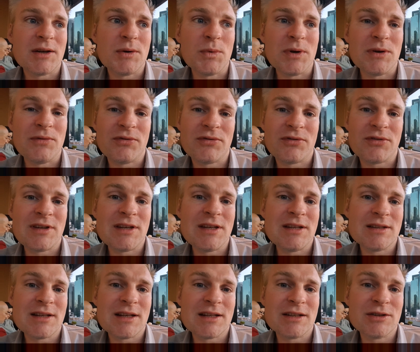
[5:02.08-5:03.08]
uh, we've
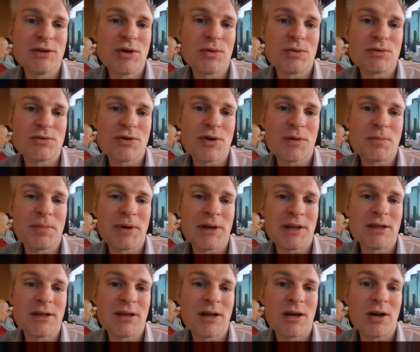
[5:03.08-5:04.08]
seen that it goes up
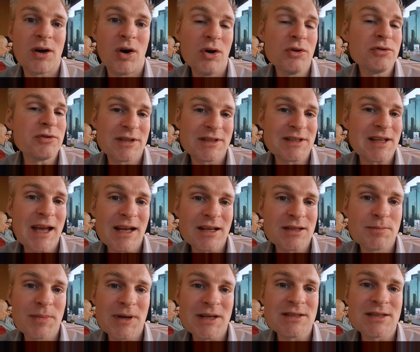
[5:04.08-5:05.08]
in
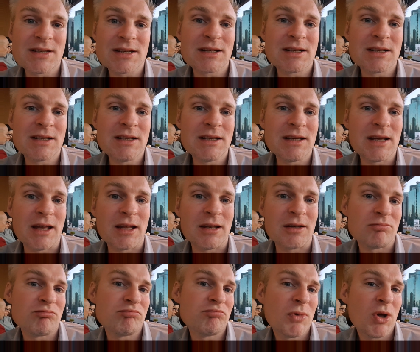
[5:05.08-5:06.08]
100x uh, basically
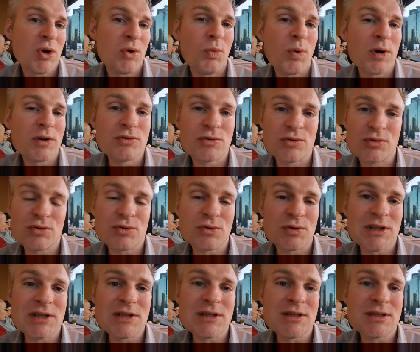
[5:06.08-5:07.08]
in one to two
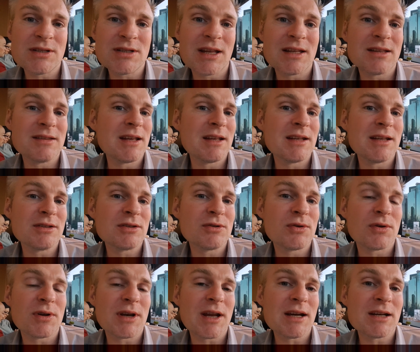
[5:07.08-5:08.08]
years and then
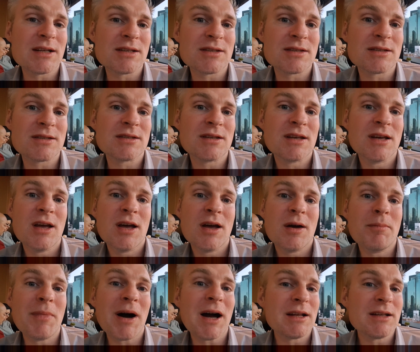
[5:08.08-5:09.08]
it corrects
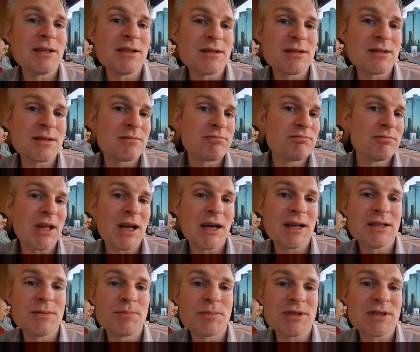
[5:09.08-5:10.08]
minus
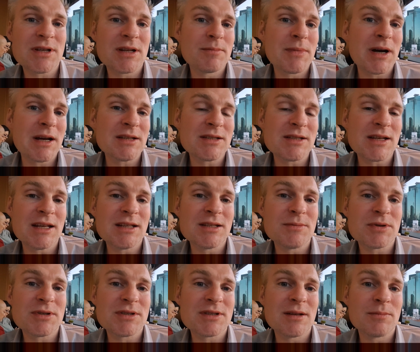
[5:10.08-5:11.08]
90%, minus
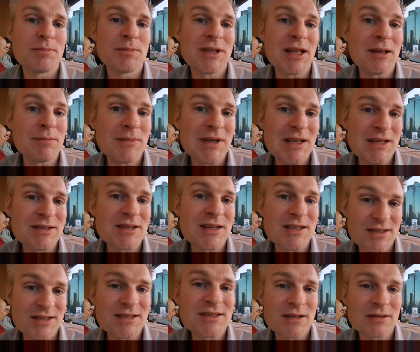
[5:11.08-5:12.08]
80%, but that means
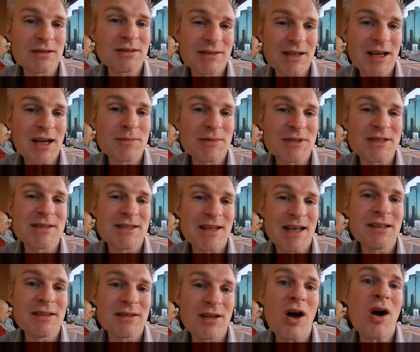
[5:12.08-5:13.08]
it's still times
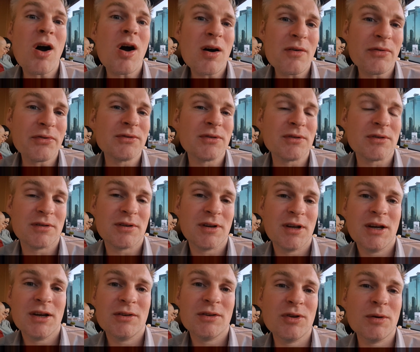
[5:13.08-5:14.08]
10 after
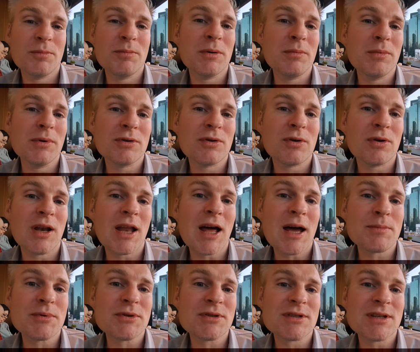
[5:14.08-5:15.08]
the bubble
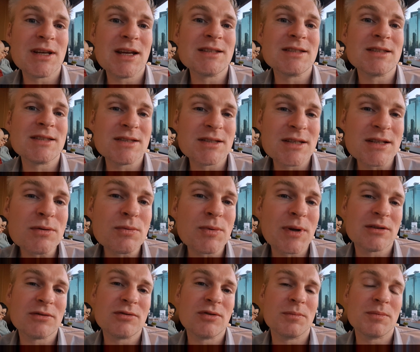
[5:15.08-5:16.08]
collapsed. It still
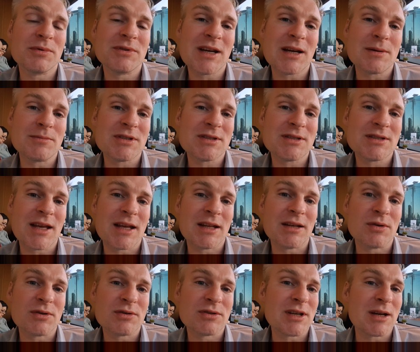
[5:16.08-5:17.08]
went up times
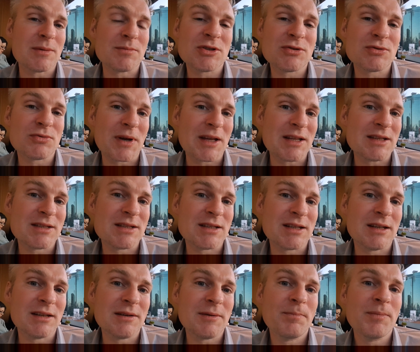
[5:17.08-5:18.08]
10 or times
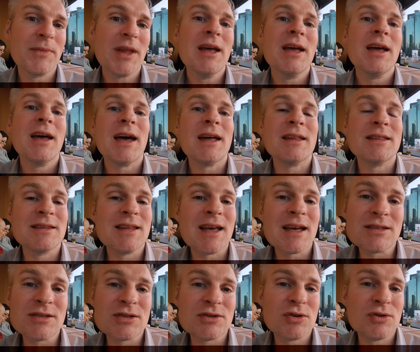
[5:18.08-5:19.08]
20. Yeah? And
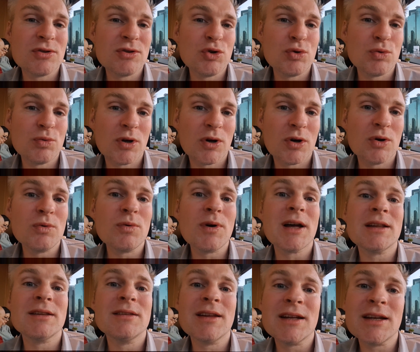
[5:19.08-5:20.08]
that's the new low,
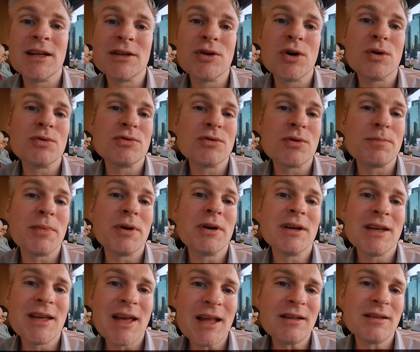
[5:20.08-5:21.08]
and then it goes up
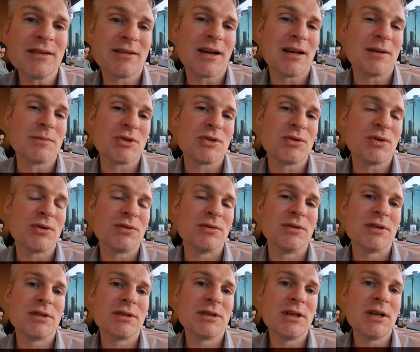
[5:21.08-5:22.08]
again times
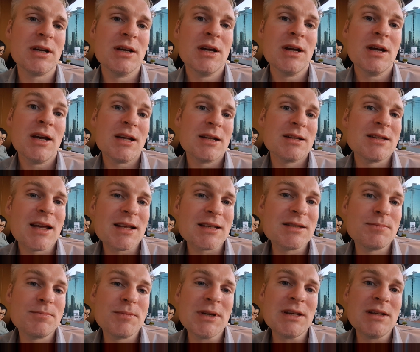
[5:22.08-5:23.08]
100. Yeah?
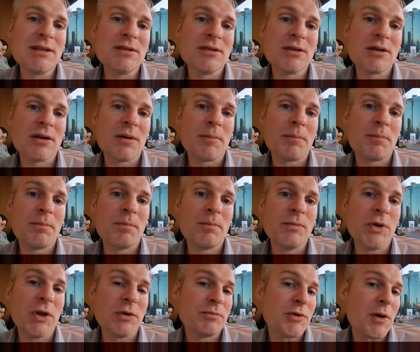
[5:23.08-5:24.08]
That's been the,
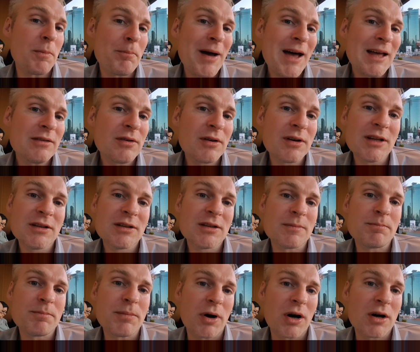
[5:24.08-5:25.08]
the, the pattern in
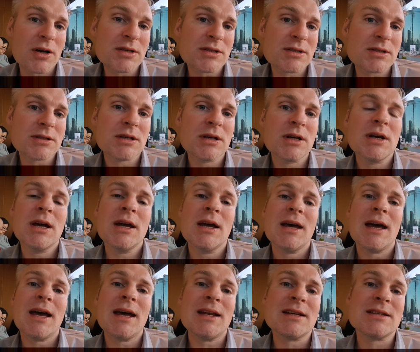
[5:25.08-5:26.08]
the past,
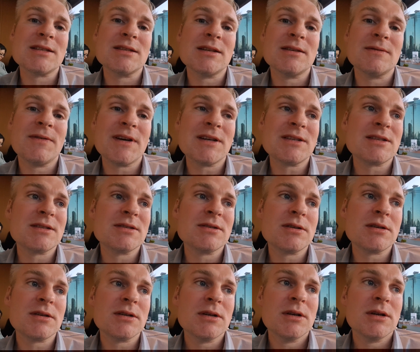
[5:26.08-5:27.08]
and as an
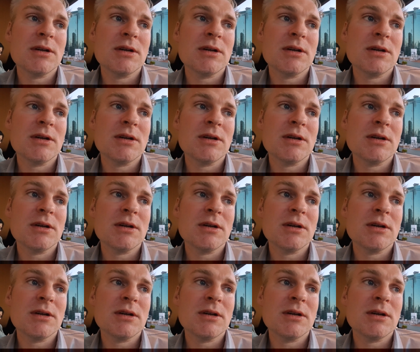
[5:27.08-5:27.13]
investor,